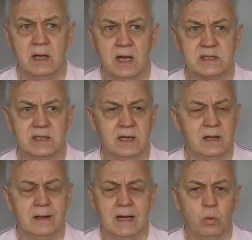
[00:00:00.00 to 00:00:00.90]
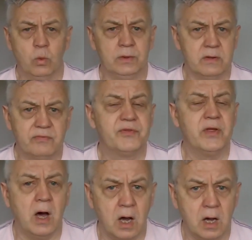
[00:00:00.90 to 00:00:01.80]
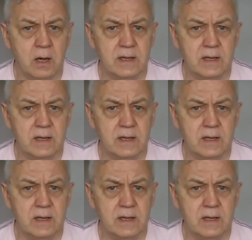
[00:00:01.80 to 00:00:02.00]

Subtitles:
I said, I wouldn't have thought